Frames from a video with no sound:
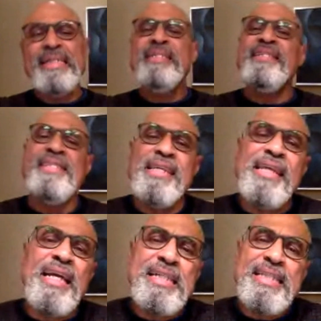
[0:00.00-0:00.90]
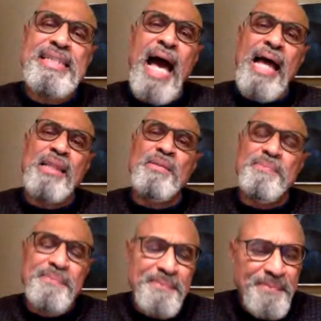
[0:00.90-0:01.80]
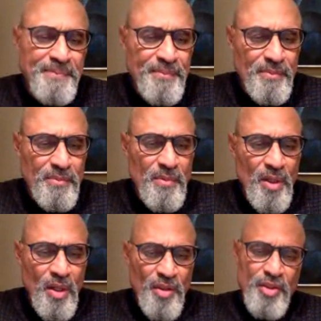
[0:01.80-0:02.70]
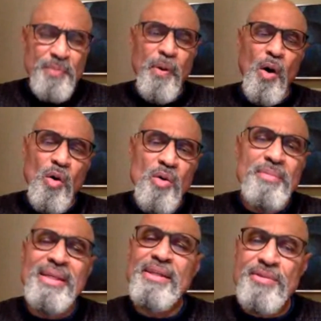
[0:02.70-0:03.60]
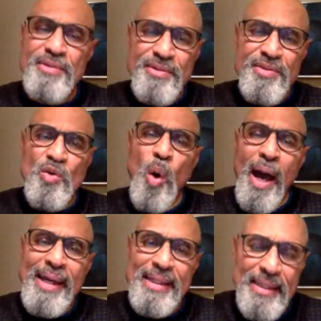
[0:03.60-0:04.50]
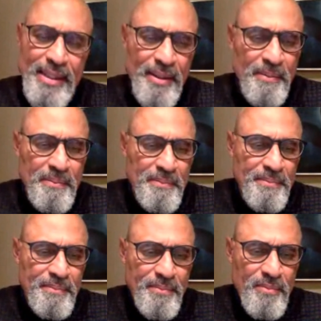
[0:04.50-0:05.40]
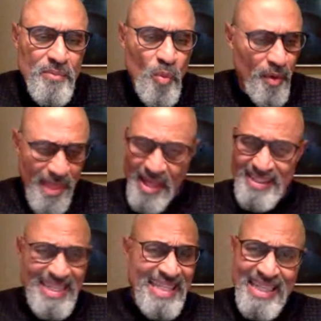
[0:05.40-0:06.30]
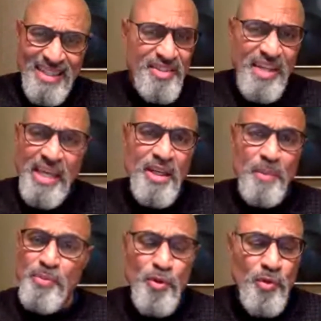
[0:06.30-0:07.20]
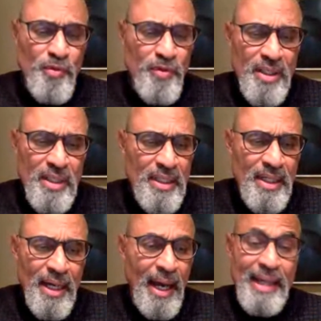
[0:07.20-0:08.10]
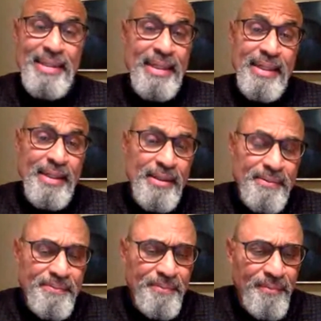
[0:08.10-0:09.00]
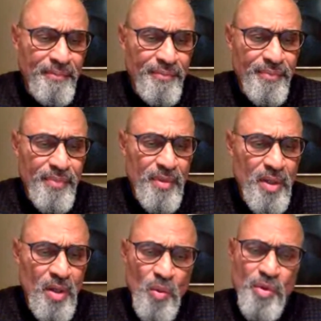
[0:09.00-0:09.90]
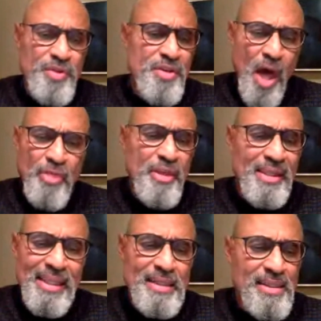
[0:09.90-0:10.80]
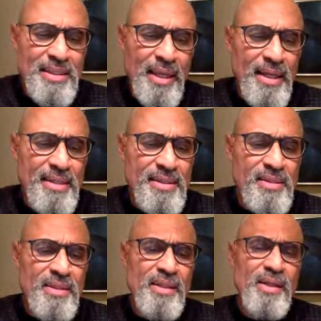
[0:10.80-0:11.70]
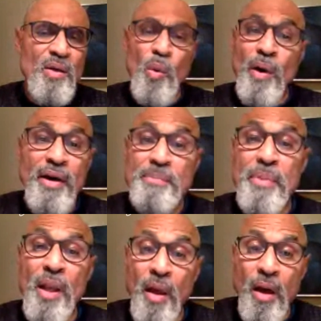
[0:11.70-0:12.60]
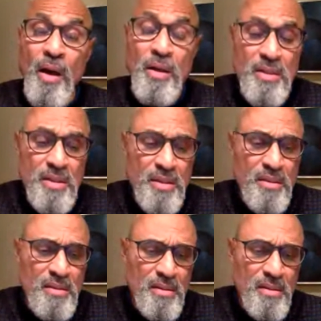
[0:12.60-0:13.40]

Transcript: Seeking asylum, the poem enters quietly, without any state-approved ID, with nothing that says where it belongs.